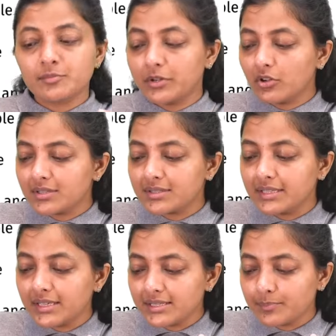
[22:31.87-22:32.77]
because
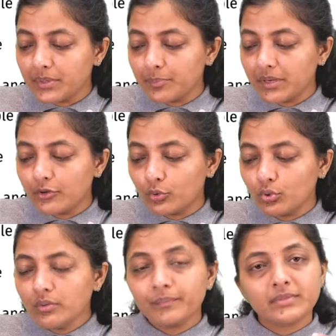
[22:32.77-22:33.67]
these people know